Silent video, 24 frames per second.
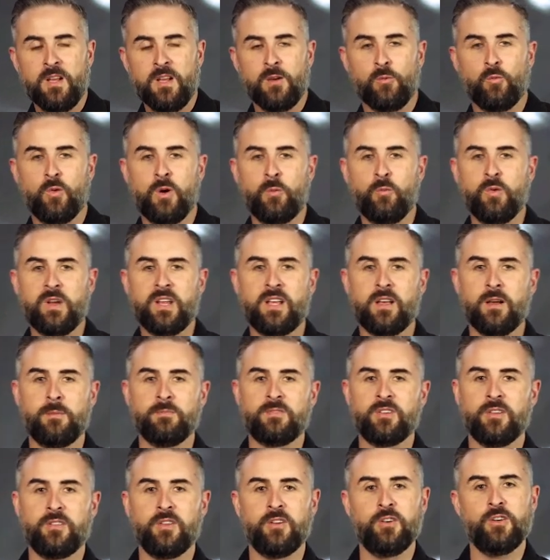When we come
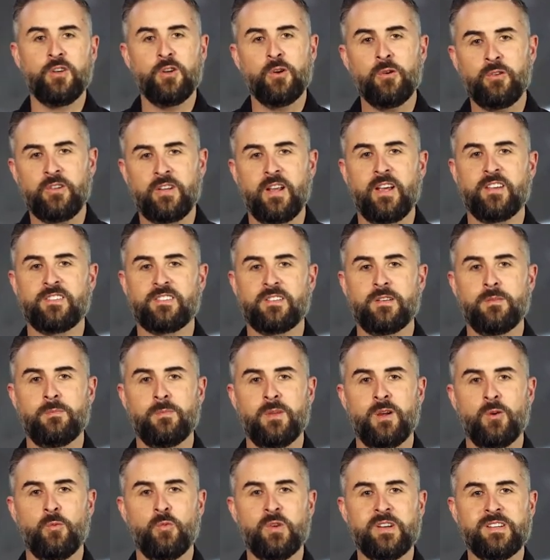to the New
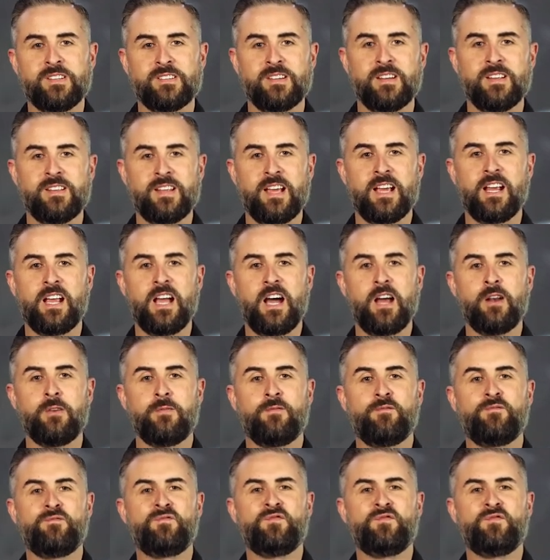Testament, we see that God